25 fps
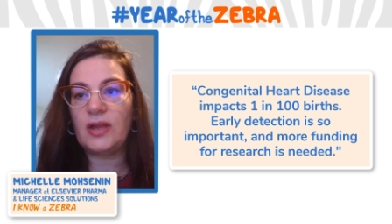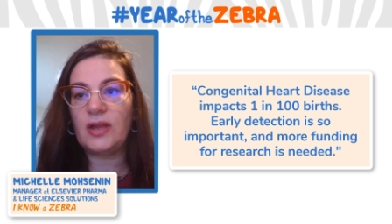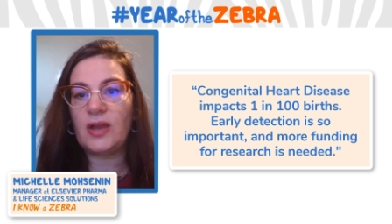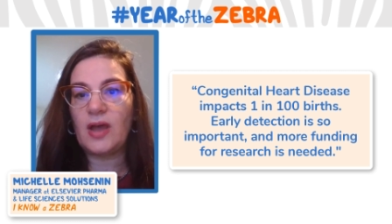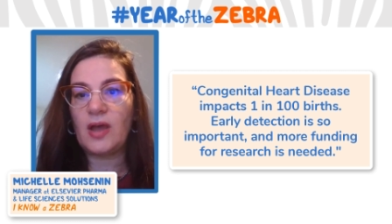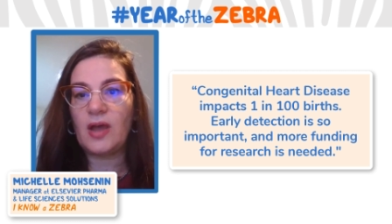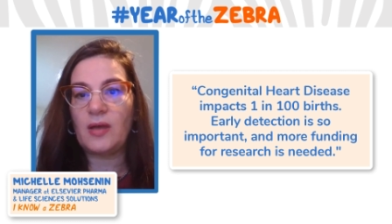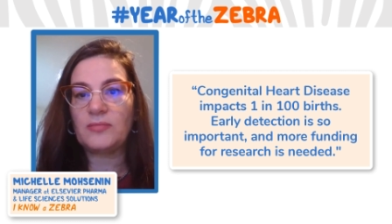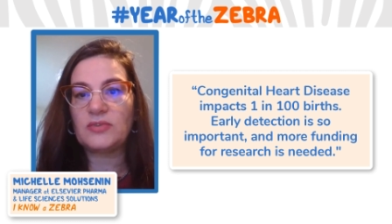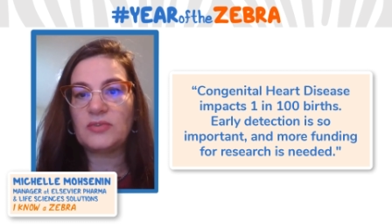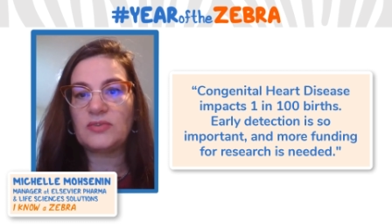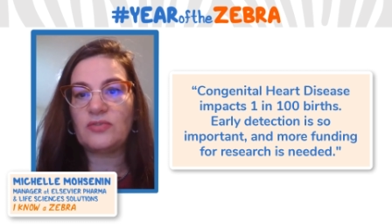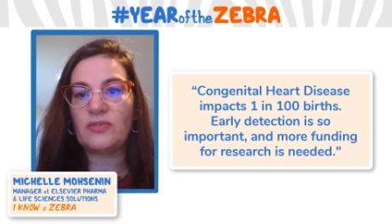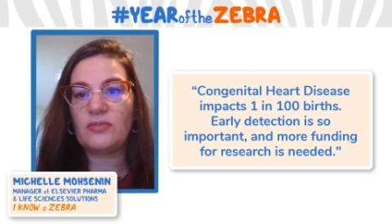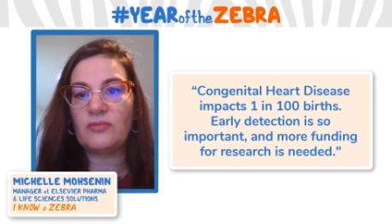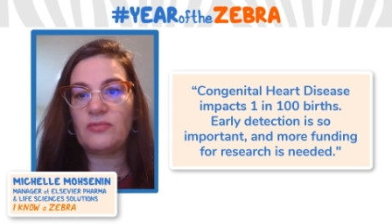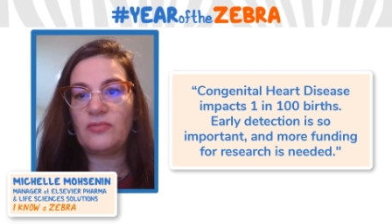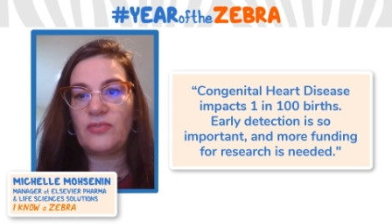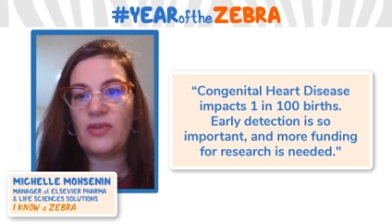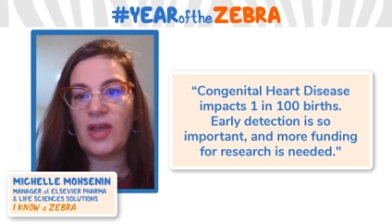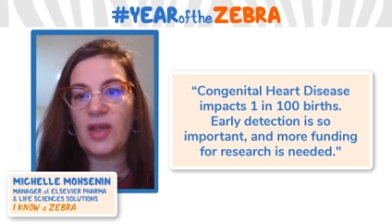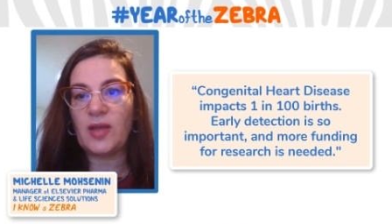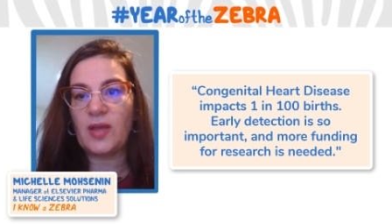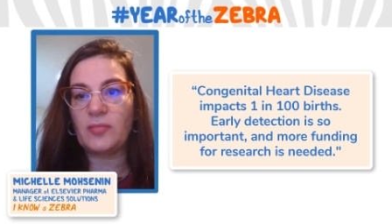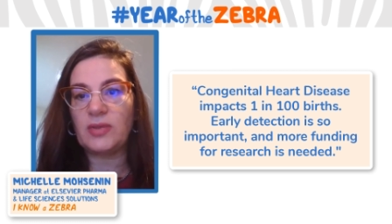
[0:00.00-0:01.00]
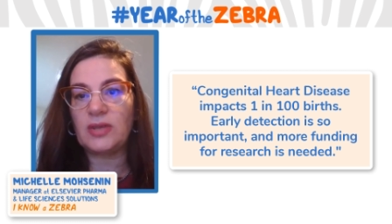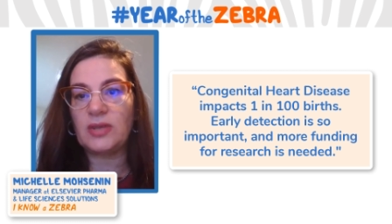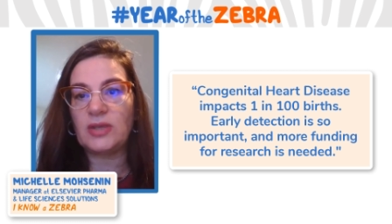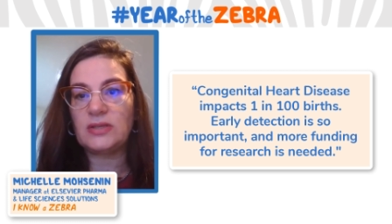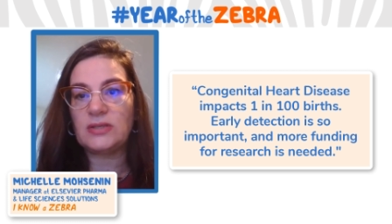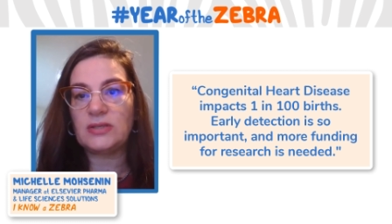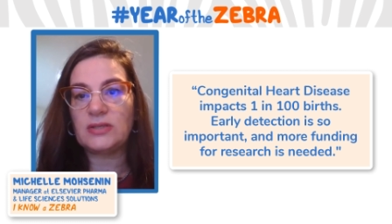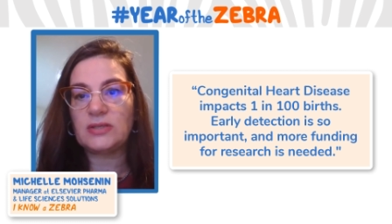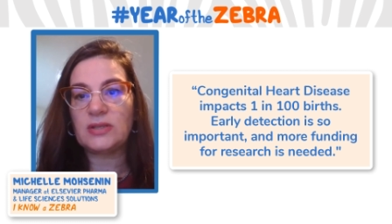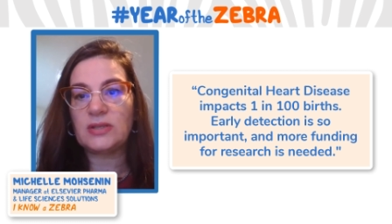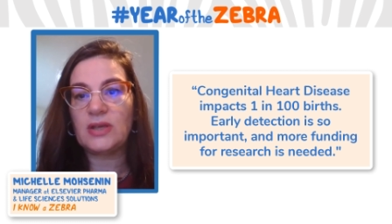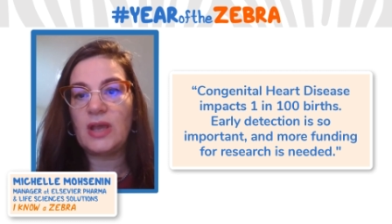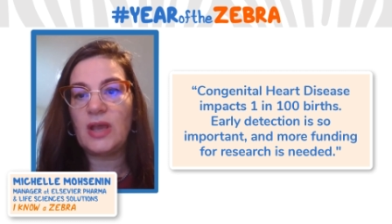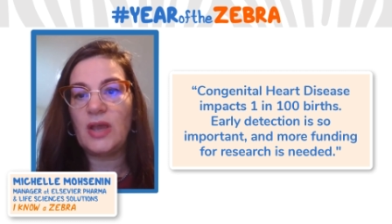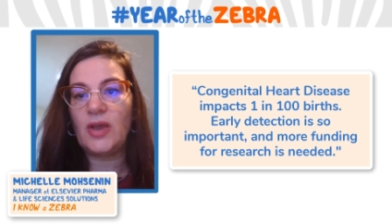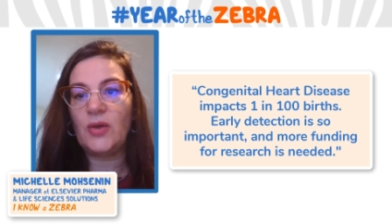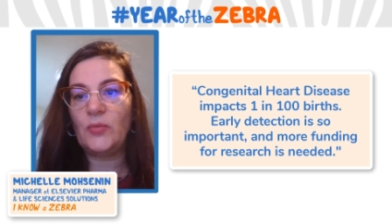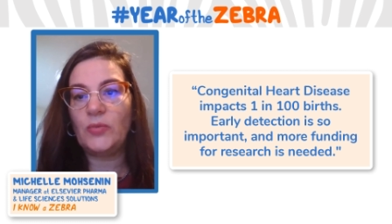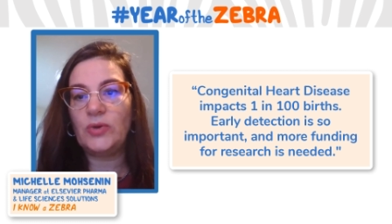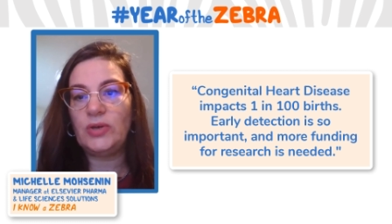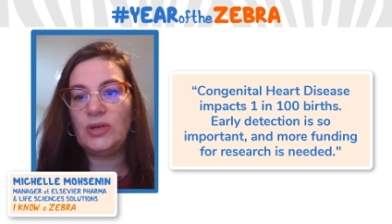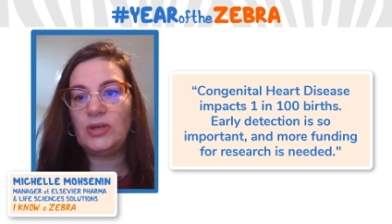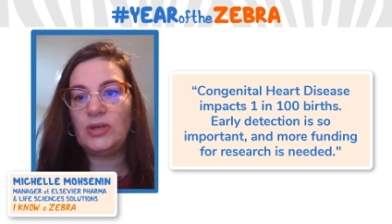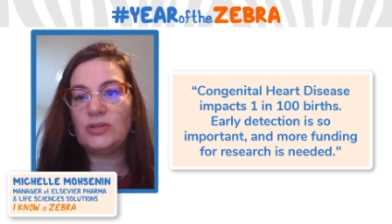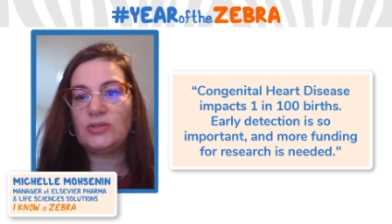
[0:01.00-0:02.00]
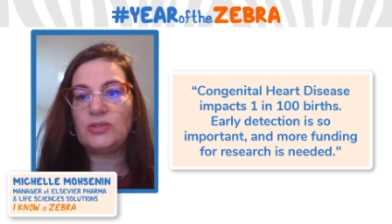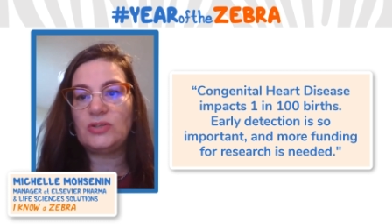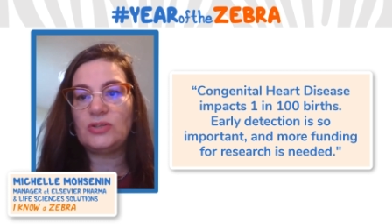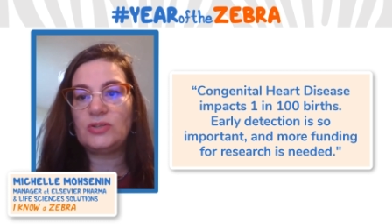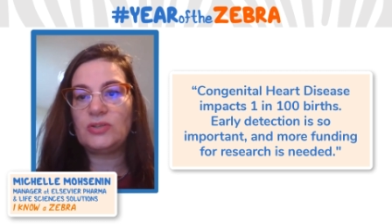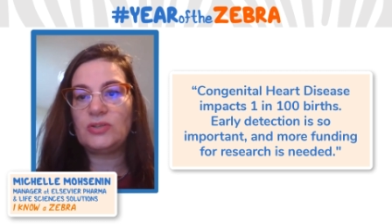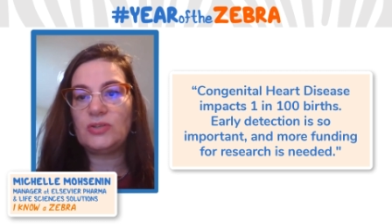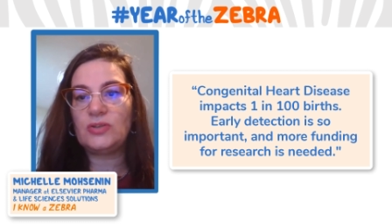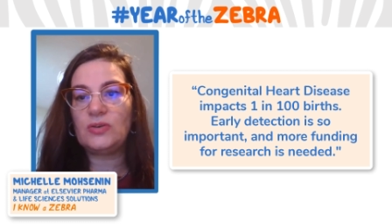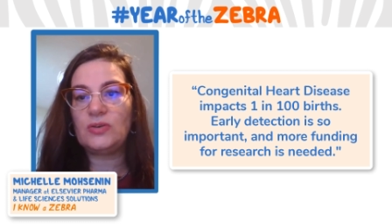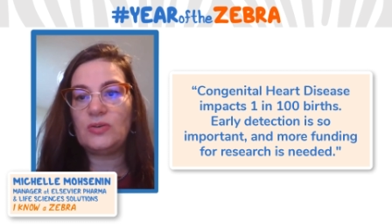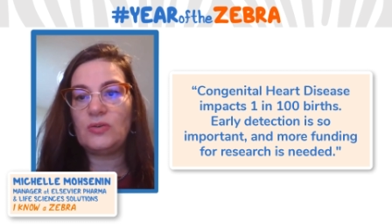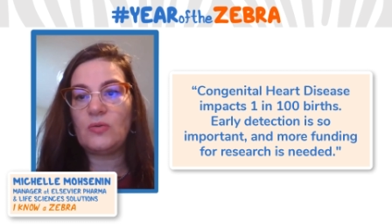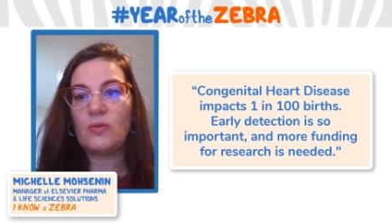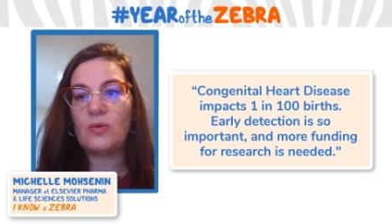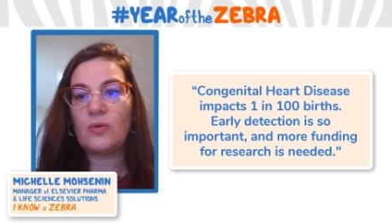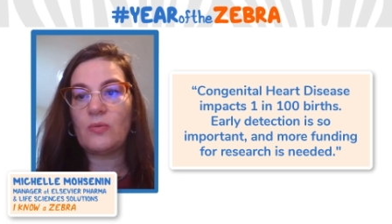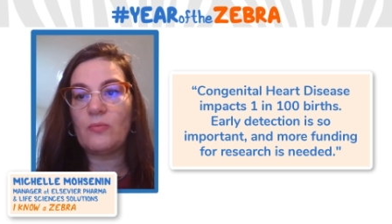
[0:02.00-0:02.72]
comes from families, and we need to do